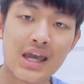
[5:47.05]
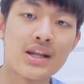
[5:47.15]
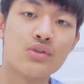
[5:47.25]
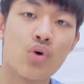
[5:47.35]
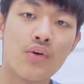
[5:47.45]

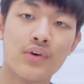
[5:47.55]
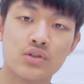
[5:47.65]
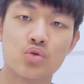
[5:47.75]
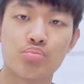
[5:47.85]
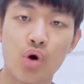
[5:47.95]

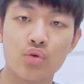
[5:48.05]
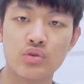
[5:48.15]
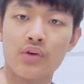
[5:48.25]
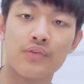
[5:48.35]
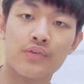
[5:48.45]
AD1200 Pro.
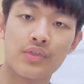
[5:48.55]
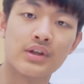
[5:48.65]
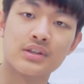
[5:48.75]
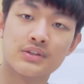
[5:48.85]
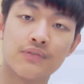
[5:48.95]
So if you
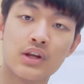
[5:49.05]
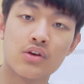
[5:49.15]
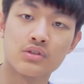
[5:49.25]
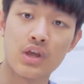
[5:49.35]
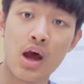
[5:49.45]
think this
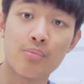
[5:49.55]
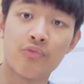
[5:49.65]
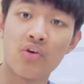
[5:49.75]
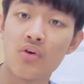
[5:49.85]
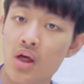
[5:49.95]
video is
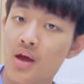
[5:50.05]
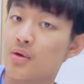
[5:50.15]
helpful,